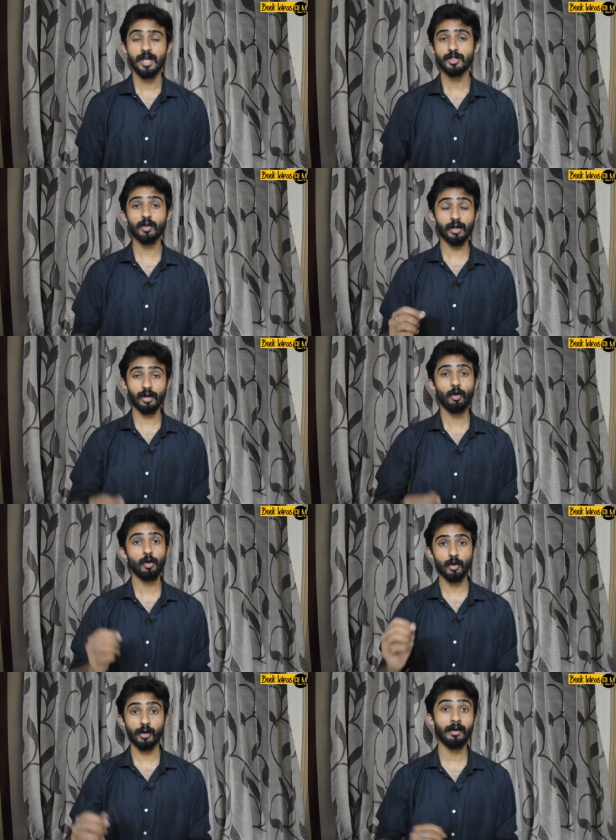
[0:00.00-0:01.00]
So
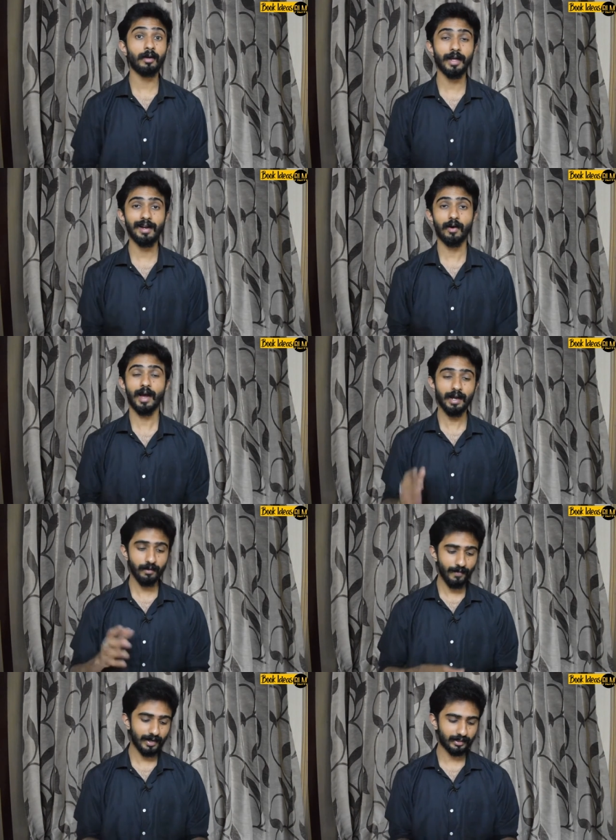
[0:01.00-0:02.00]
control your inner dialogue. And
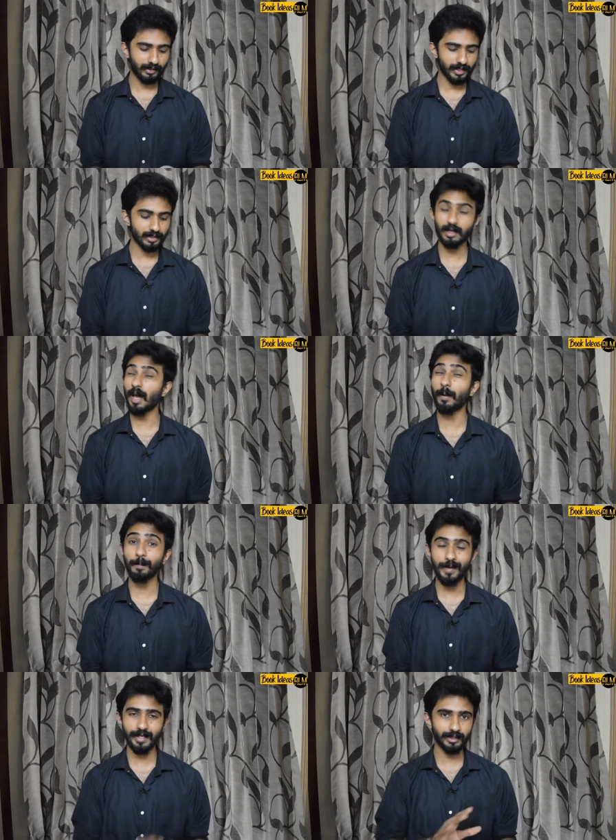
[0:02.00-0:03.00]
in fact, there's an
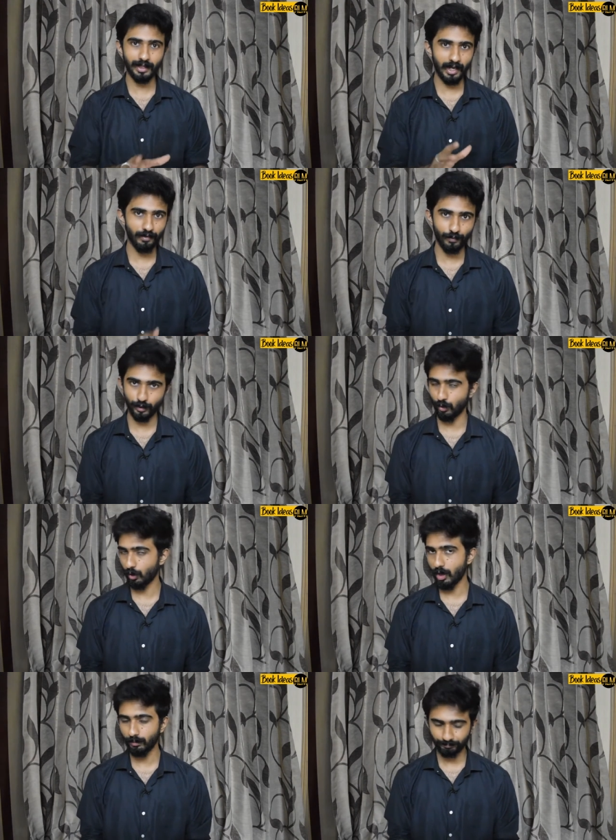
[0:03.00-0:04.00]
amazing line for you,
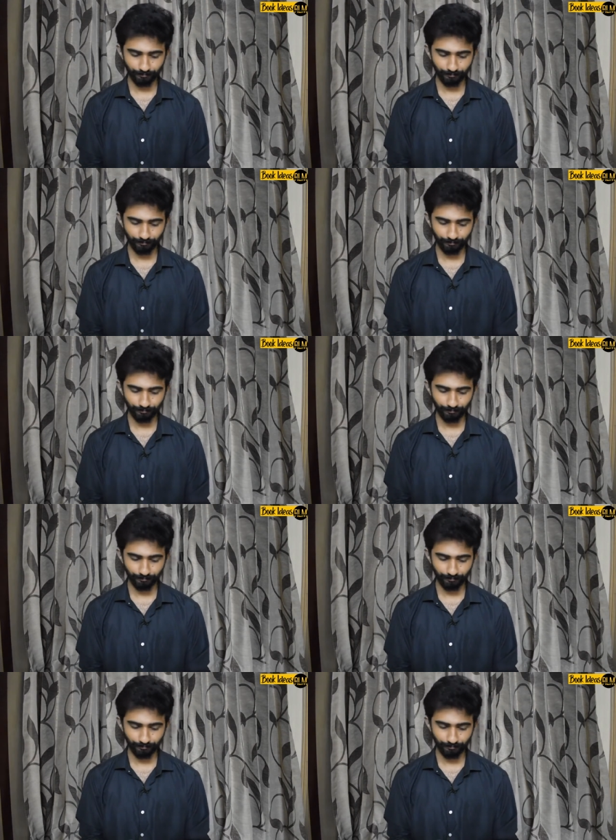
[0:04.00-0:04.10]
okay?